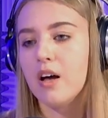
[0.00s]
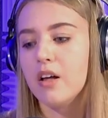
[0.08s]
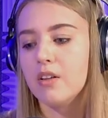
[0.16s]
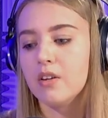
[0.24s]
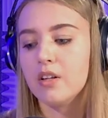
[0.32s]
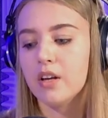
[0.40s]

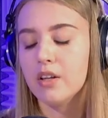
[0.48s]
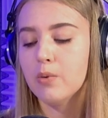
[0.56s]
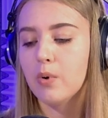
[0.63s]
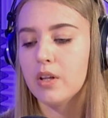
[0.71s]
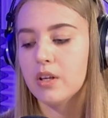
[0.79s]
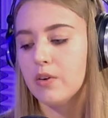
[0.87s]
And
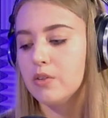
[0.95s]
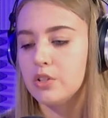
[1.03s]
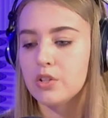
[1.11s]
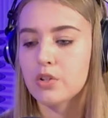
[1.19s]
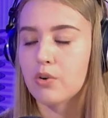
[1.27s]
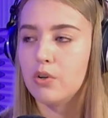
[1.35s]
another one, he'll
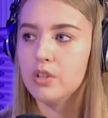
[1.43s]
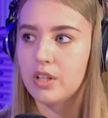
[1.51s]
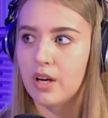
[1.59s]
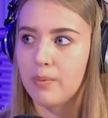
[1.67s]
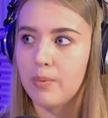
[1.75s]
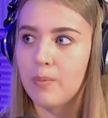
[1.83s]
just scroll
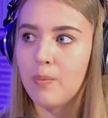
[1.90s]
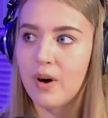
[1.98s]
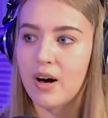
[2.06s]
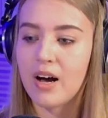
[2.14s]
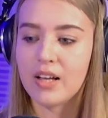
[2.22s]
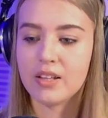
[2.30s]
it up.
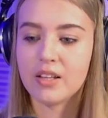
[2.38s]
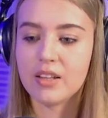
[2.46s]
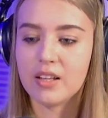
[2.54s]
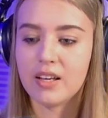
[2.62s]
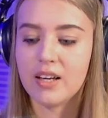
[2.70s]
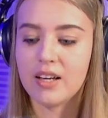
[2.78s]
But
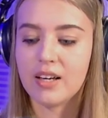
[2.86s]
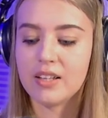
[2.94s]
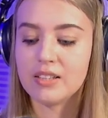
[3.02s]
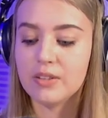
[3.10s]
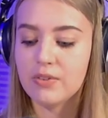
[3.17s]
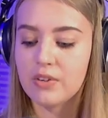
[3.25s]
the
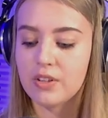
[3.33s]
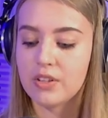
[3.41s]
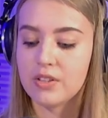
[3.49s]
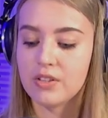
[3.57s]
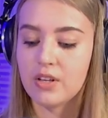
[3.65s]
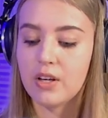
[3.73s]

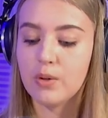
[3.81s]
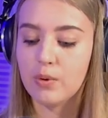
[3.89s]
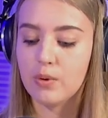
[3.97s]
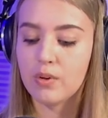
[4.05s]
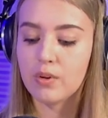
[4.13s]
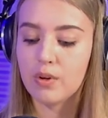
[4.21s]
difference
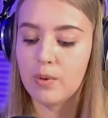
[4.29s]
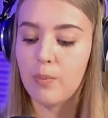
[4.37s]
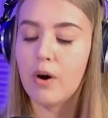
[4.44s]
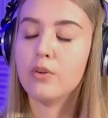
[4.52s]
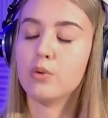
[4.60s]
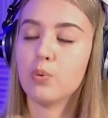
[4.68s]
in
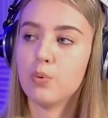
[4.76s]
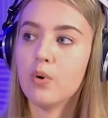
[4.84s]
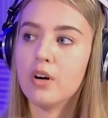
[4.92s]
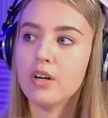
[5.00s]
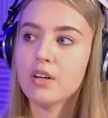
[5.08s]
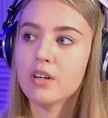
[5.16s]
amount of
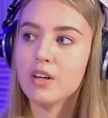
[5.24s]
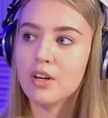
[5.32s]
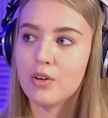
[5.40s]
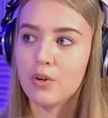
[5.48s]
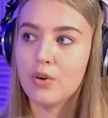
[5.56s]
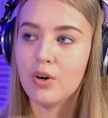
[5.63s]
work
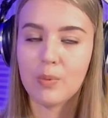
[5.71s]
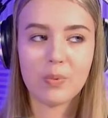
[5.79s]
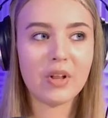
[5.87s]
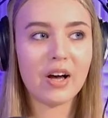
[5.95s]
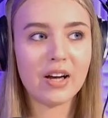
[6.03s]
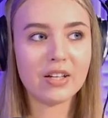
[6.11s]
you
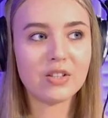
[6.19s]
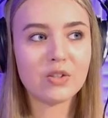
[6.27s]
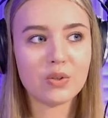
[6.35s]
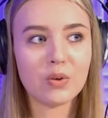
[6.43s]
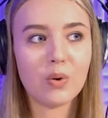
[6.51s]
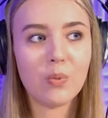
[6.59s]
applied
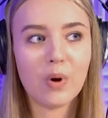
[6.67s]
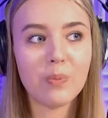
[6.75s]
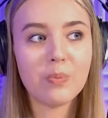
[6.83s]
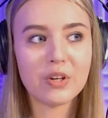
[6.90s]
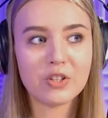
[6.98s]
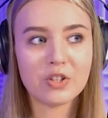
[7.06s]
to
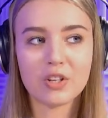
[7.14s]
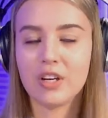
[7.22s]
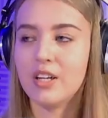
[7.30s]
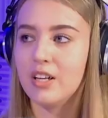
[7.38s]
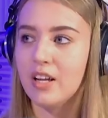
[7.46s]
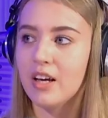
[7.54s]
one picture
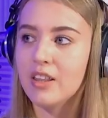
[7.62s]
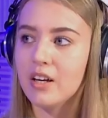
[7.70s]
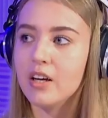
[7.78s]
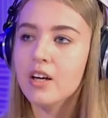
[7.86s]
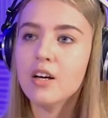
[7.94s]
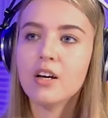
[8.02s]
and
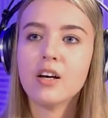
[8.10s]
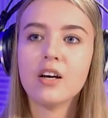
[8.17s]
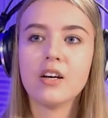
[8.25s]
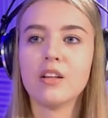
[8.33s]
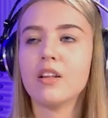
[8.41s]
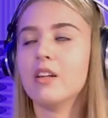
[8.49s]
another,
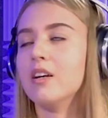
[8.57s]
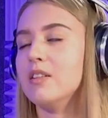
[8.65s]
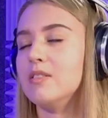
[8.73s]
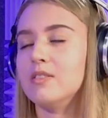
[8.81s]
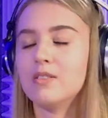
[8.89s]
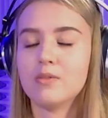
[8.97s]

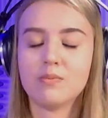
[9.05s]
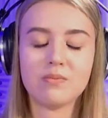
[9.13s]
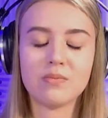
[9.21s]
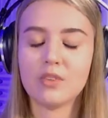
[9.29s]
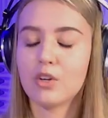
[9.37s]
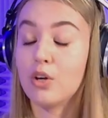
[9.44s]
it's
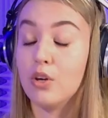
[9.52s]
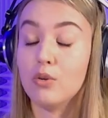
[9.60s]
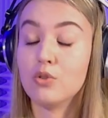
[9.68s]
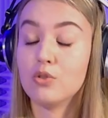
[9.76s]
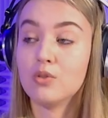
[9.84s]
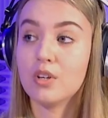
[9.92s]

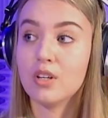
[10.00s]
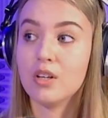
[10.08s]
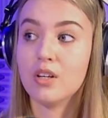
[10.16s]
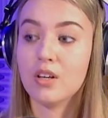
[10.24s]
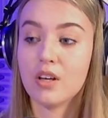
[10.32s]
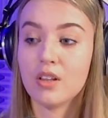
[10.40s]
huge.
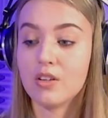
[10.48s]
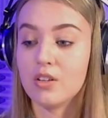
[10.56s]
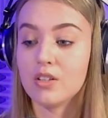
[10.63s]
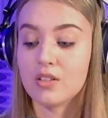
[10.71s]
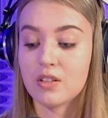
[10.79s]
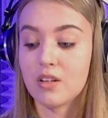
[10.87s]

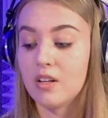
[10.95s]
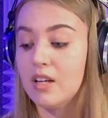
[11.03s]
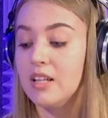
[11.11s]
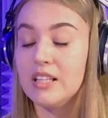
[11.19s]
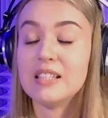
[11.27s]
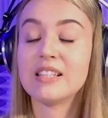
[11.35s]
There is
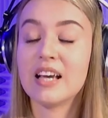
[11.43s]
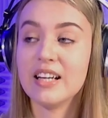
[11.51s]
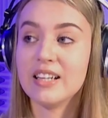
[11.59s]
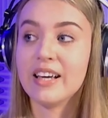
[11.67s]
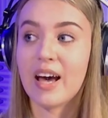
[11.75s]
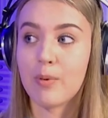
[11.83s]
an
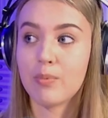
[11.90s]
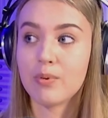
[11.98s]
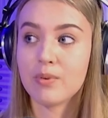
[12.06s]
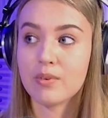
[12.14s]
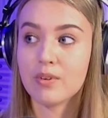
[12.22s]
insane gap.